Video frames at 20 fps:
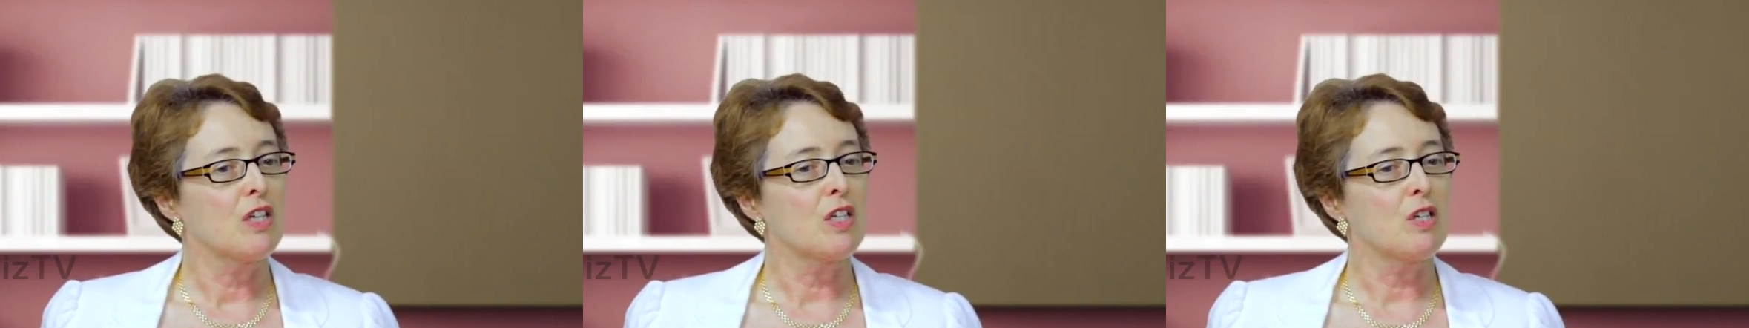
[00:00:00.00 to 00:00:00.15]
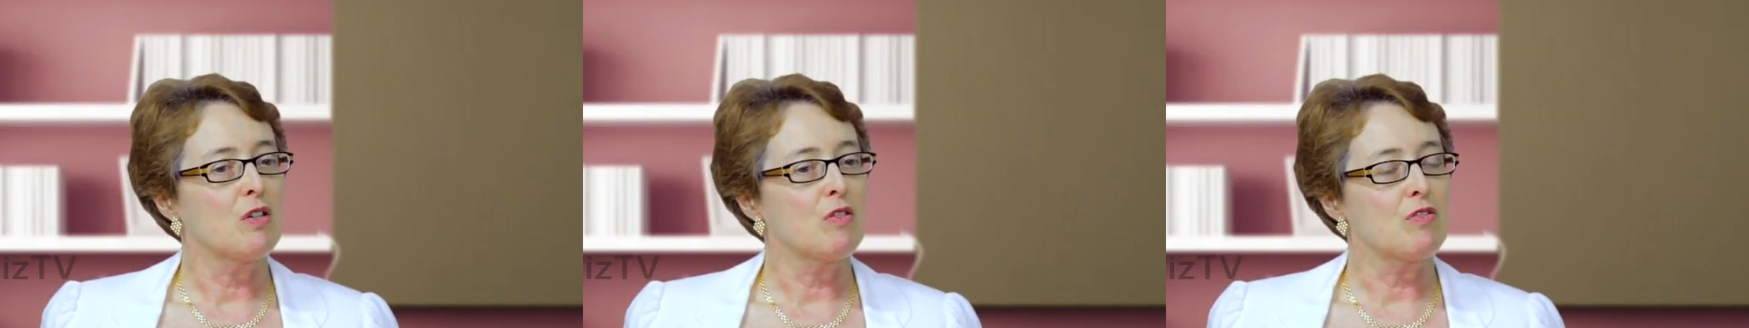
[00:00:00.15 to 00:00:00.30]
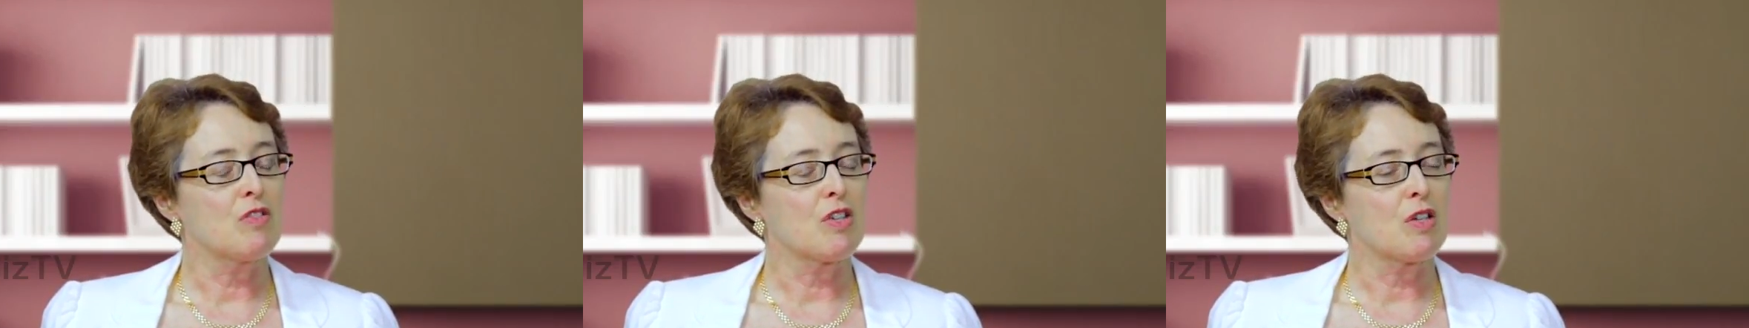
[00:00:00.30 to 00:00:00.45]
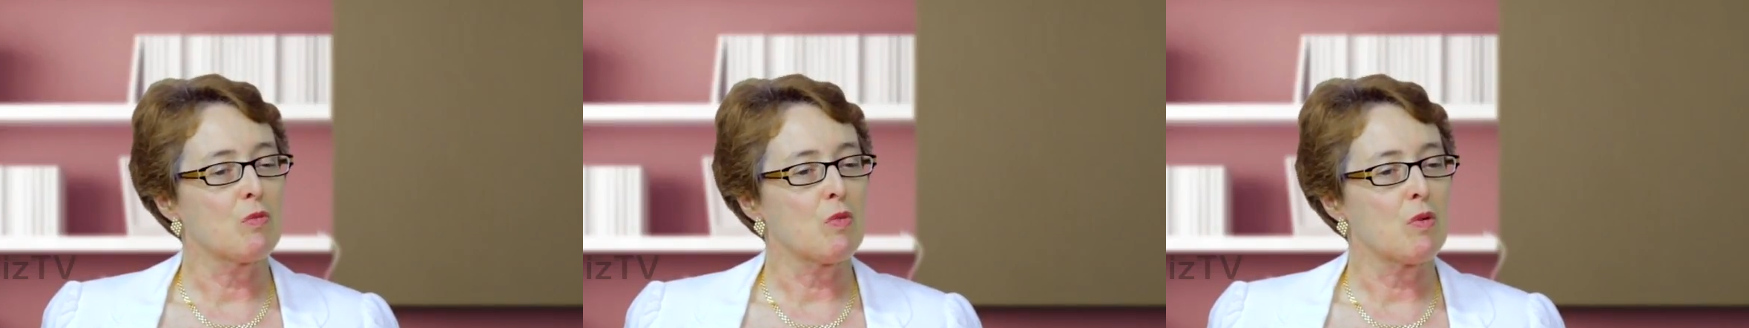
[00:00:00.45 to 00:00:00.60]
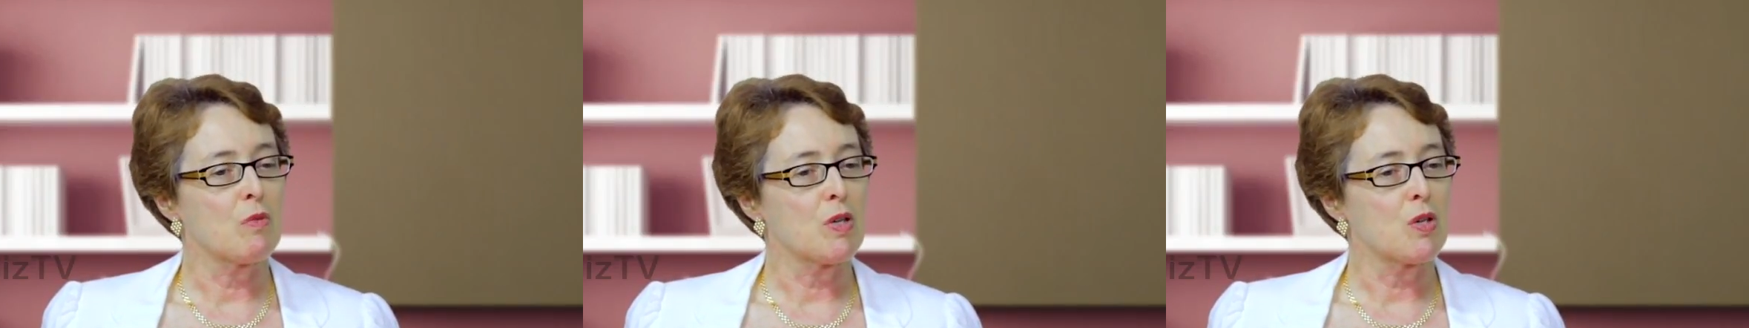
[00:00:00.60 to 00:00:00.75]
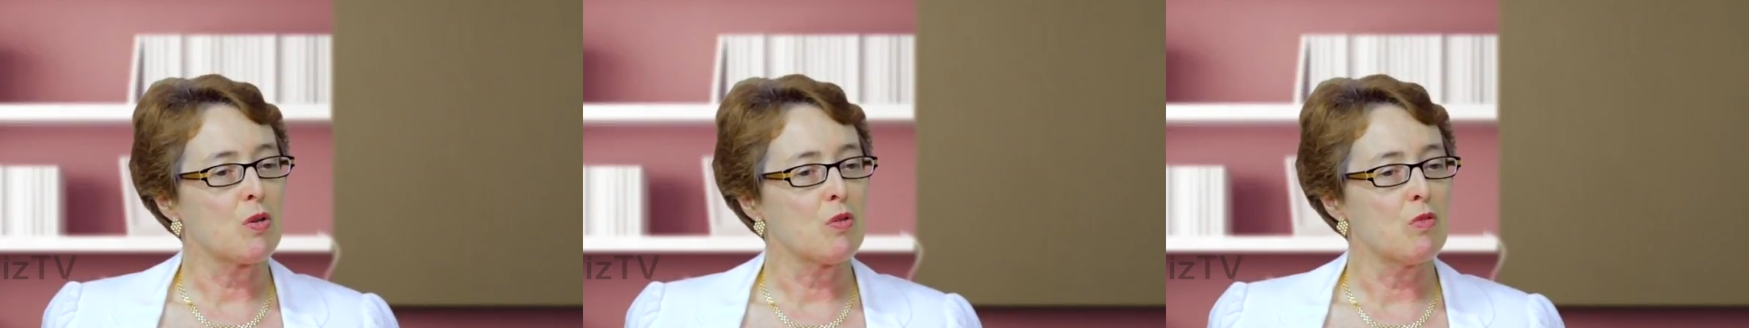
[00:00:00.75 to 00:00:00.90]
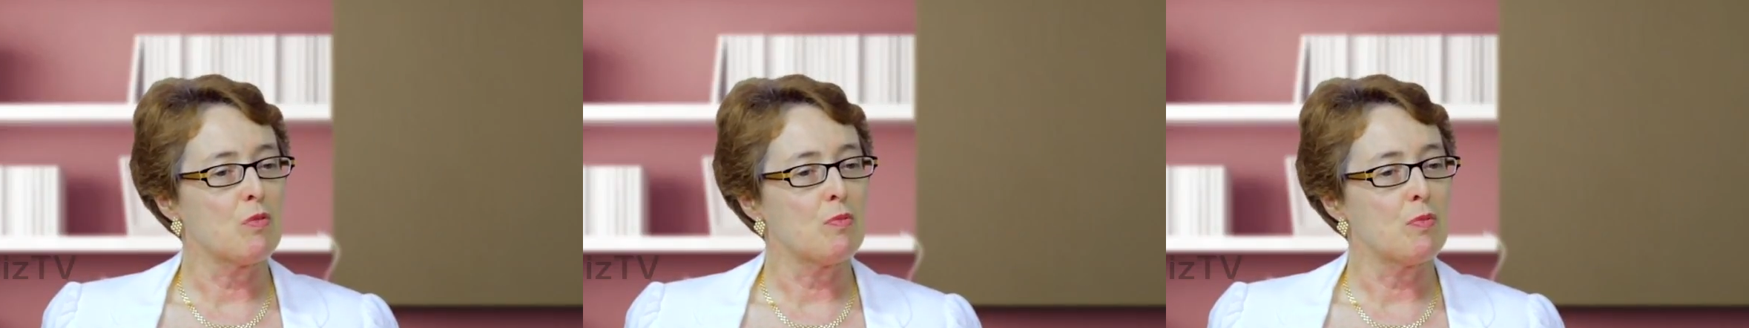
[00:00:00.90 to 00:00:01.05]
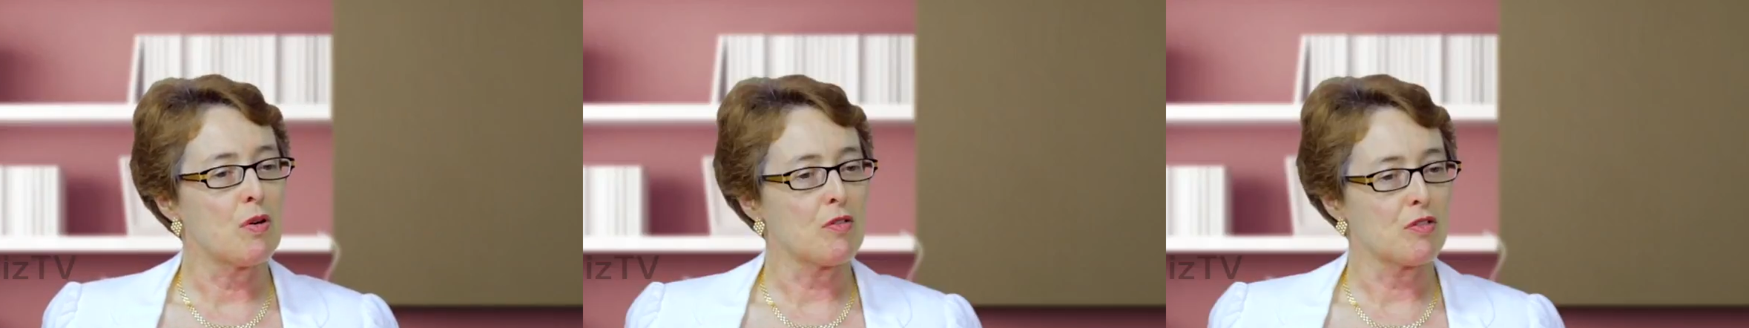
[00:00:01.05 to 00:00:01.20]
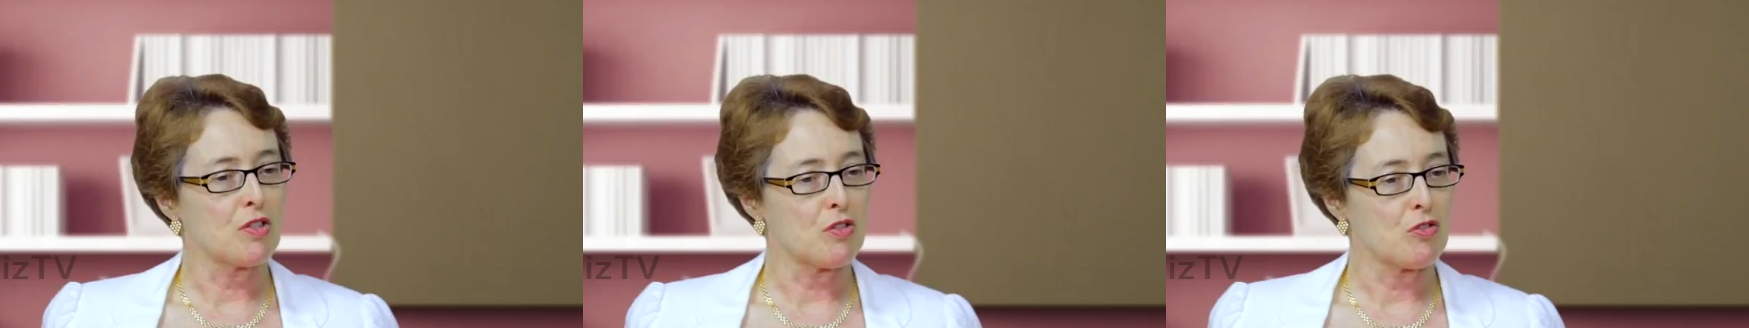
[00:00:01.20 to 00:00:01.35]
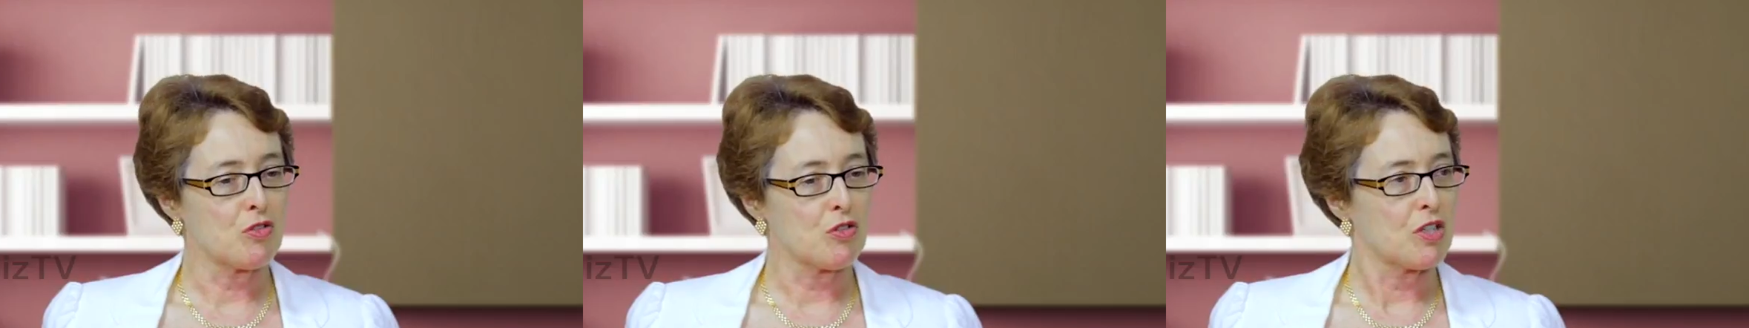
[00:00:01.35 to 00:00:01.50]
using what we call
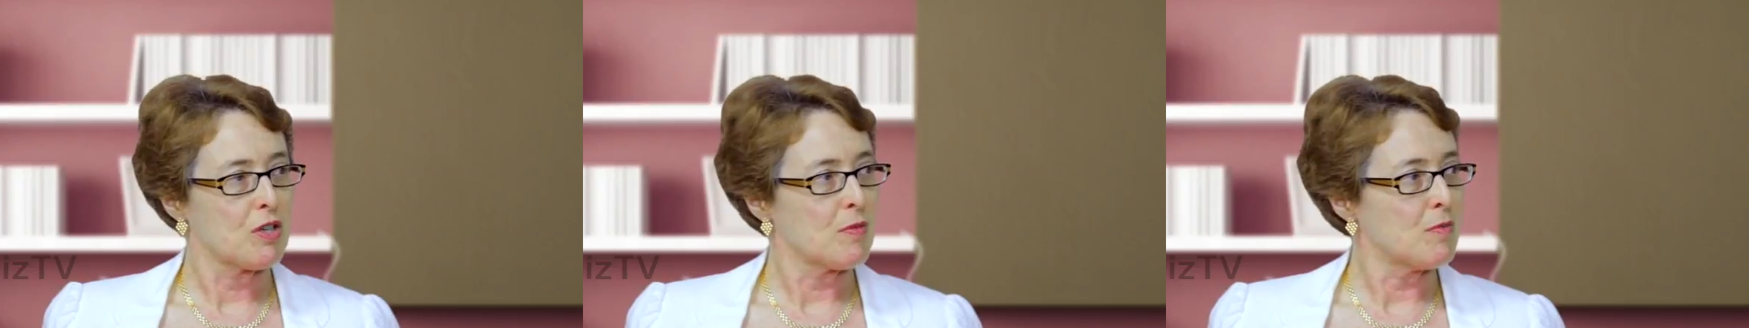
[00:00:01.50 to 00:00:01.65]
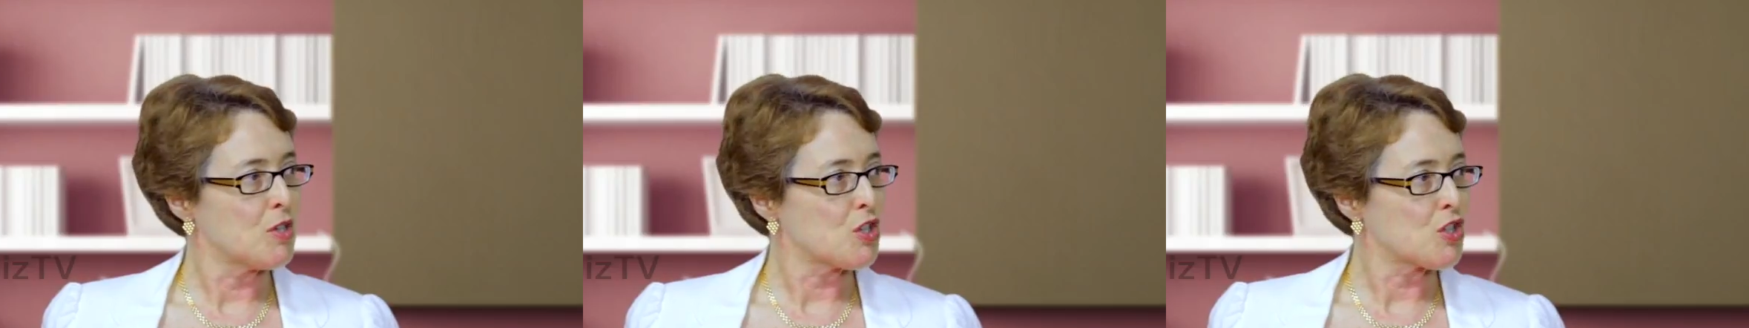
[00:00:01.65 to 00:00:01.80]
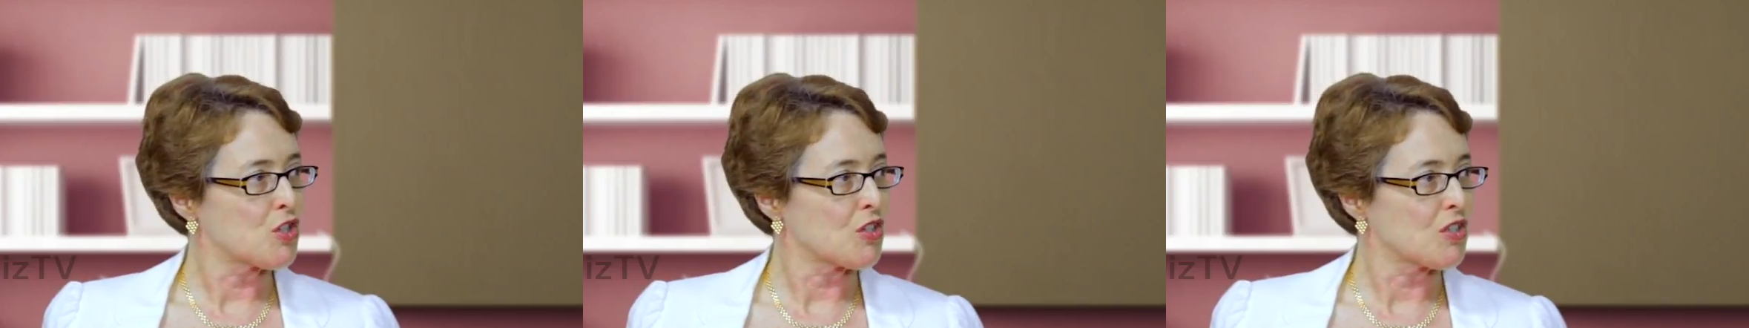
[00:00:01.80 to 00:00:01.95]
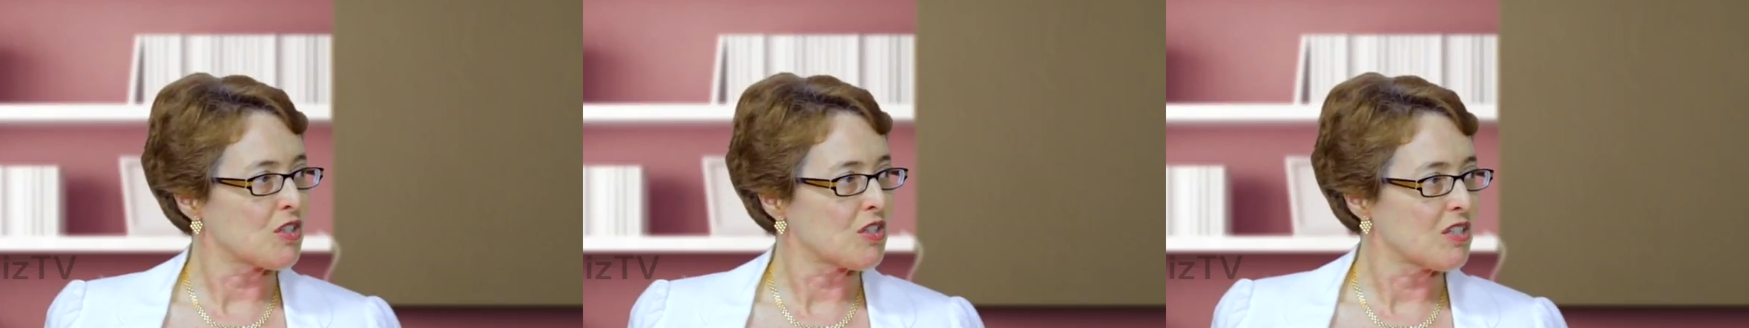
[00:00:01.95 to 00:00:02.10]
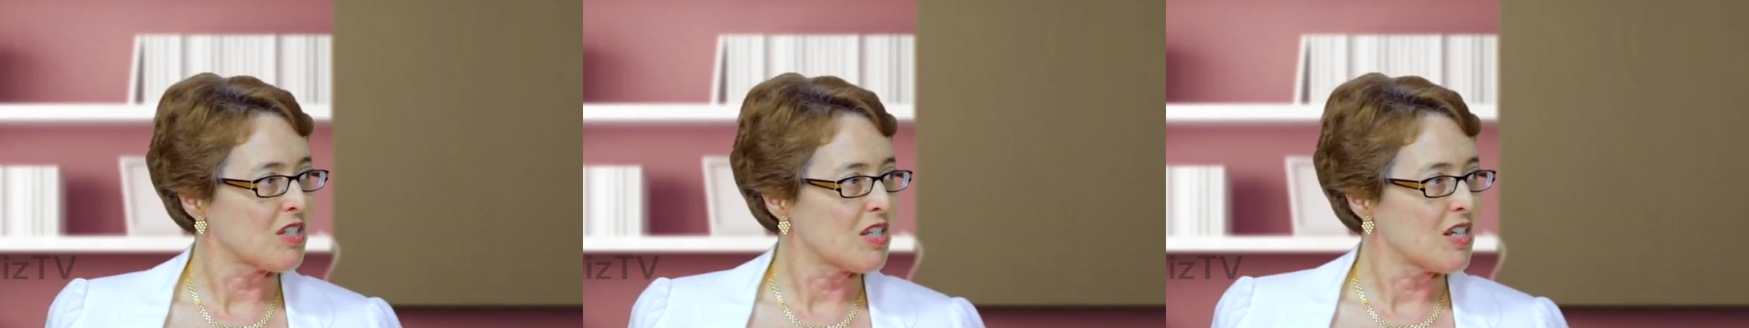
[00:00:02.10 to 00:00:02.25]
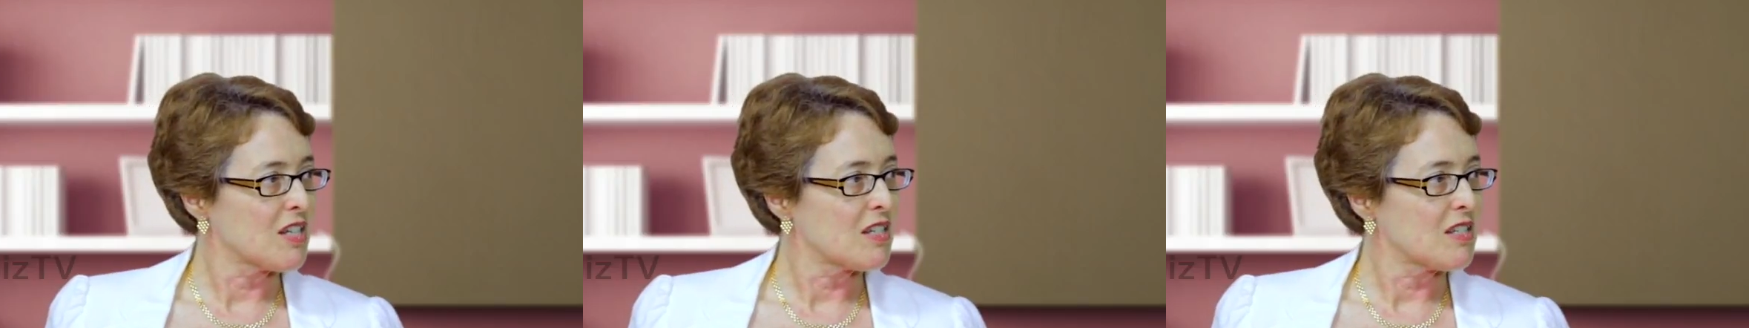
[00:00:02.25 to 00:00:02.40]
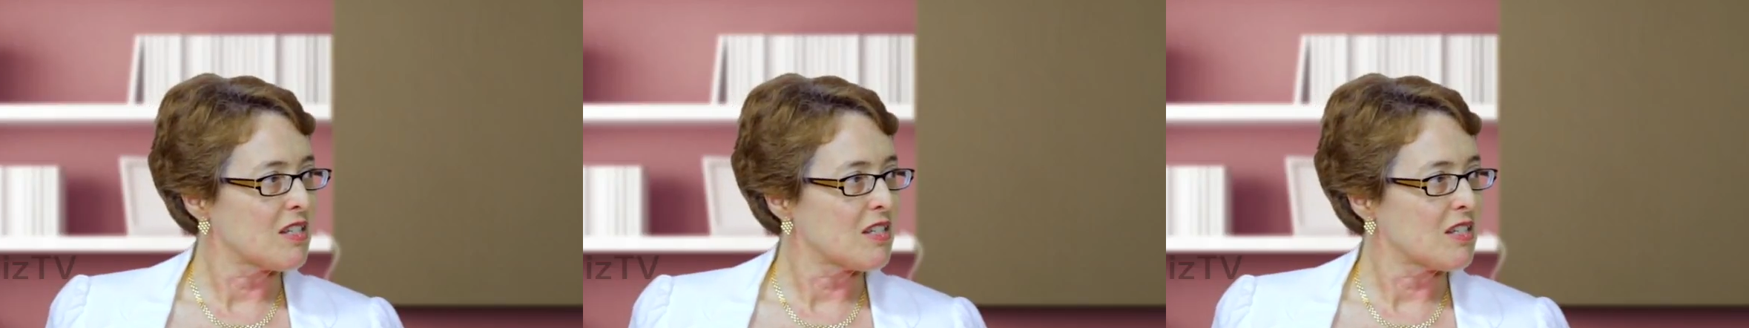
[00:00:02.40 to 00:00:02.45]
positron emission